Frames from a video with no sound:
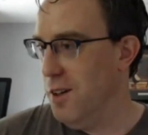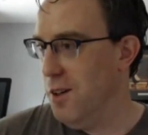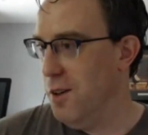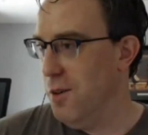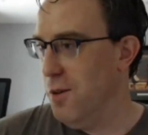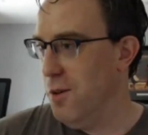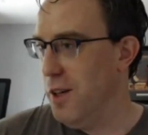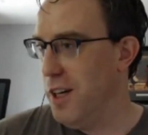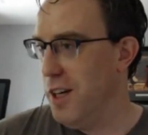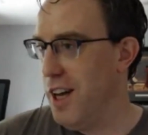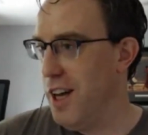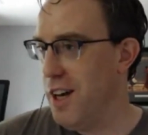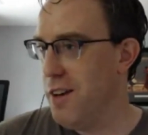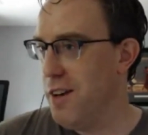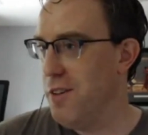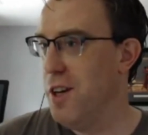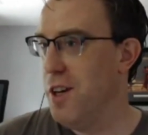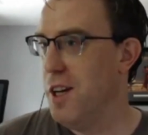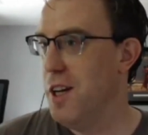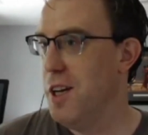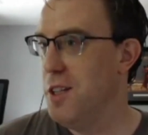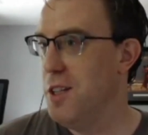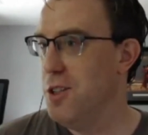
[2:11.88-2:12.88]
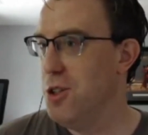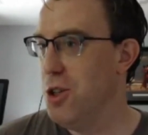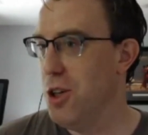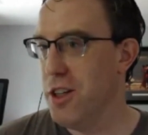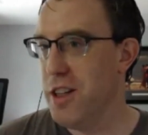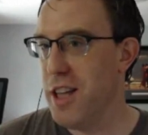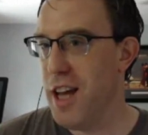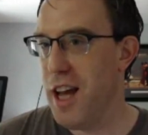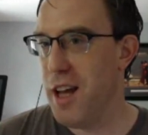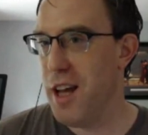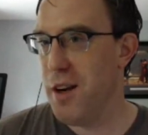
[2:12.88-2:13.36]
we kind of
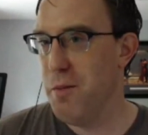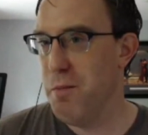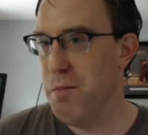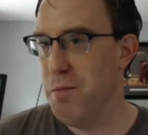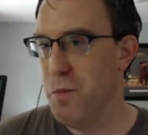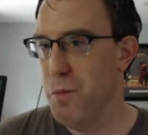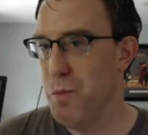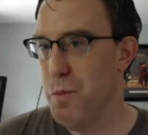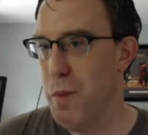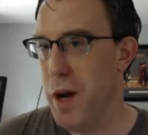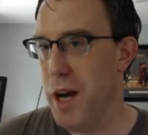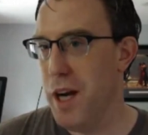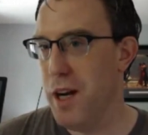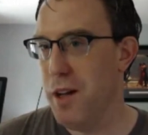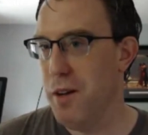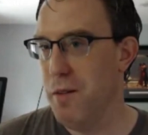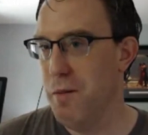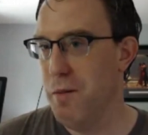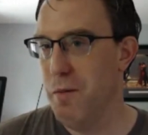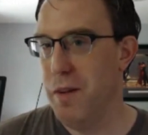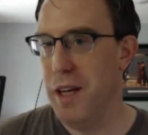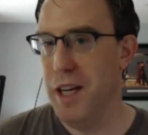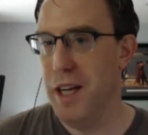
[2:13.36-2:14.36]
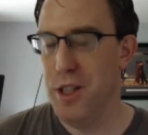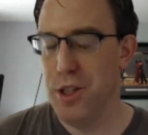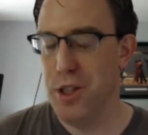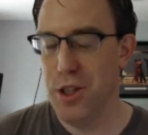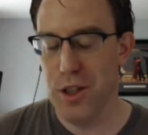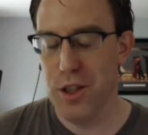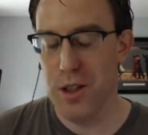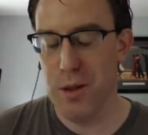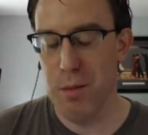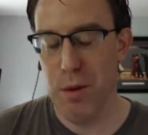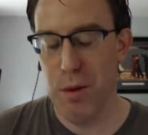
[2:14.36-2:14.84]
took that and made it
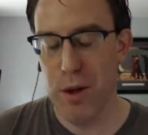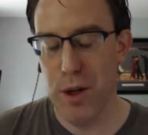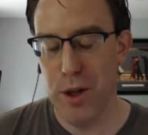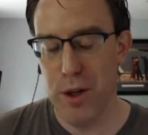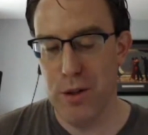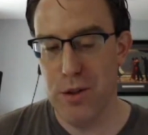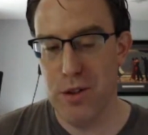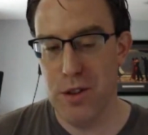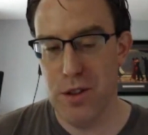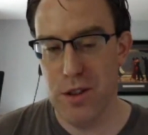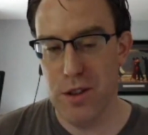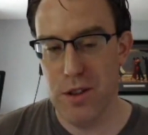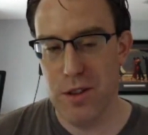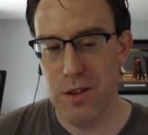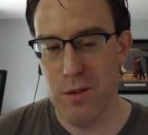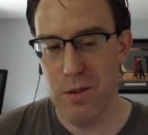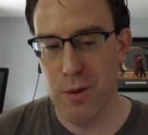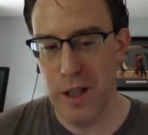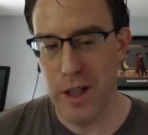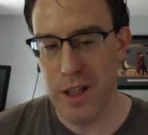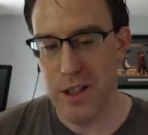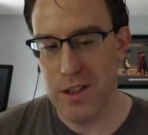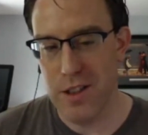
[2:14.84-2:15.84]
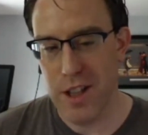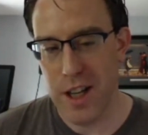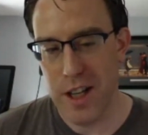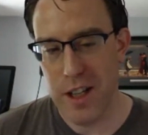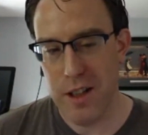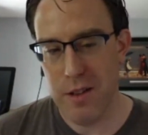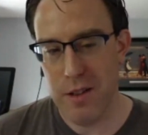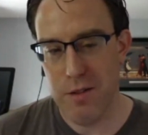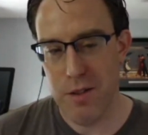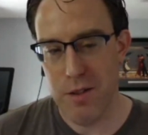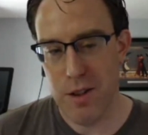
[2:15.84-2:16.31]
easier to produce and
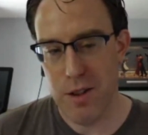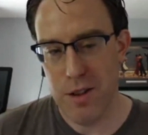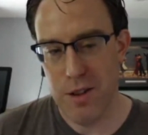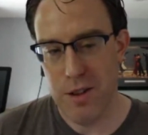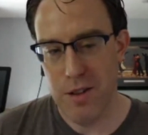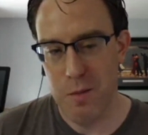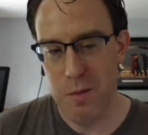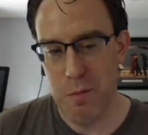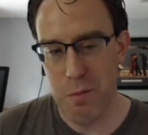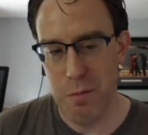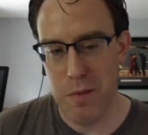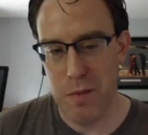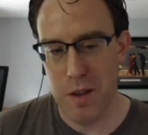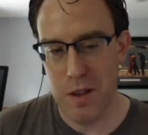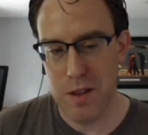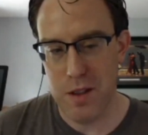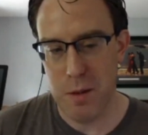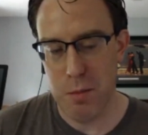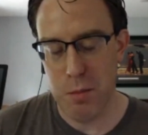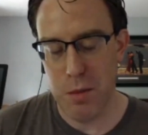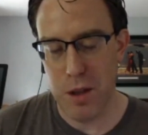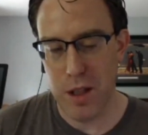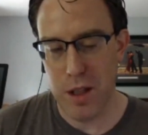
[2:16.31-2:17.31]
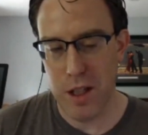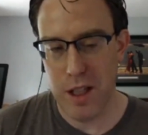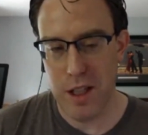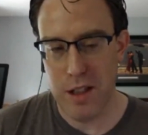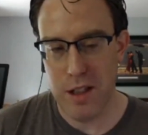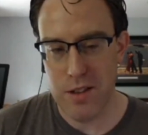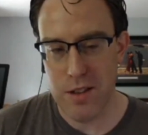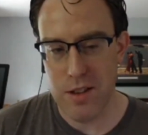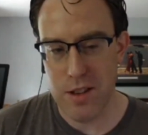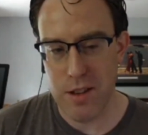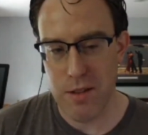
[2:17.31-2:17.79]
redesigned it for assembly
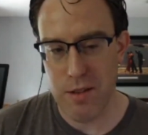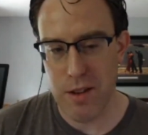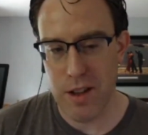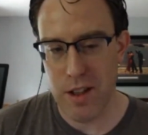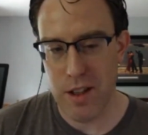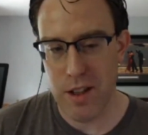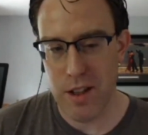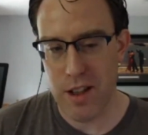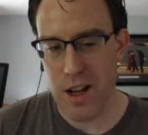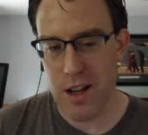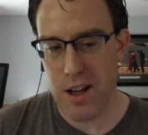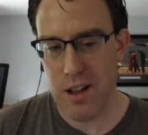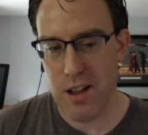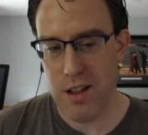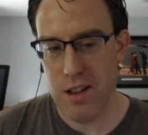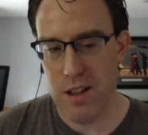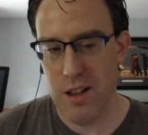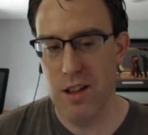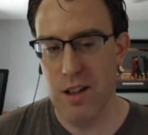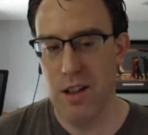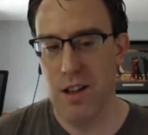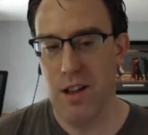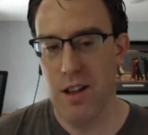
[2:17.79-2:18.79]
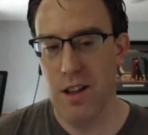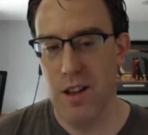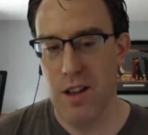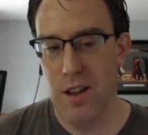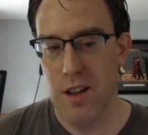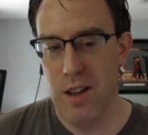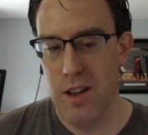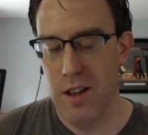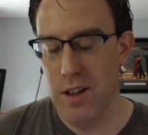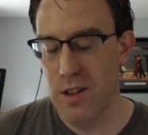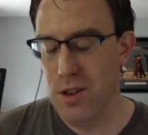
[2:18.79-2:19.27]
and stuff like that, and
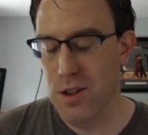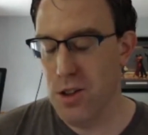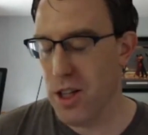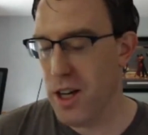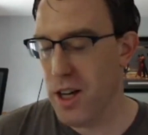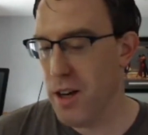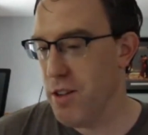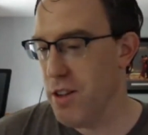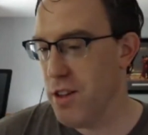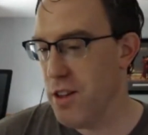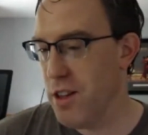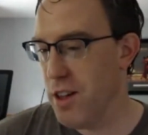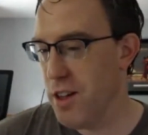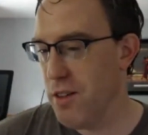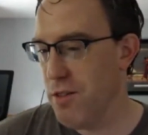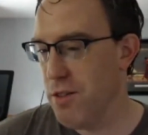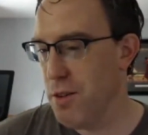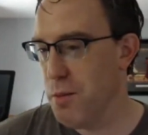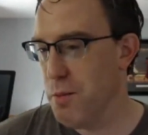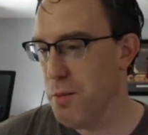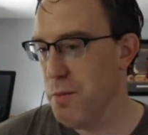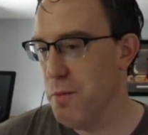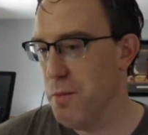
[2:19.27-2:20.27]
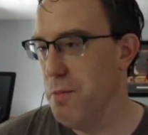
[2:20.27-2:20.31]
took everything from